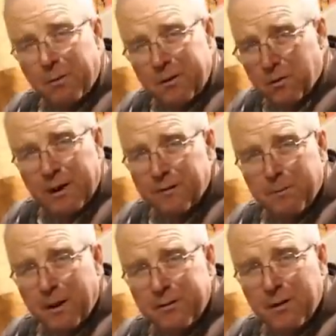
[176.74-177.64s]
open. You don't have to
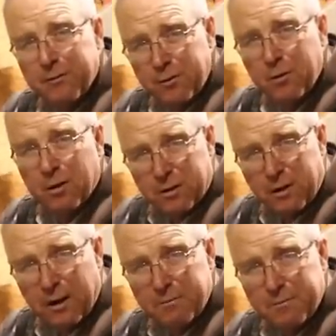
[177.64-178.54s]
buy stuff new all the
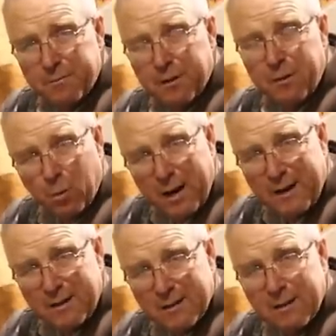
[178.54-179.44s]
time. If you
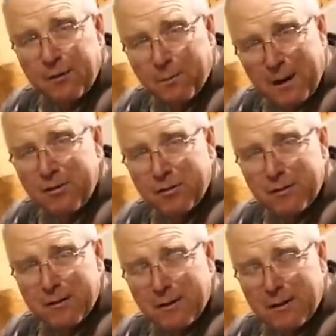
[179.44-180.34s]
wait, if you're patient,
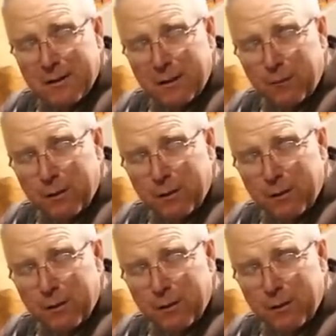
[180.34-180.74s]
if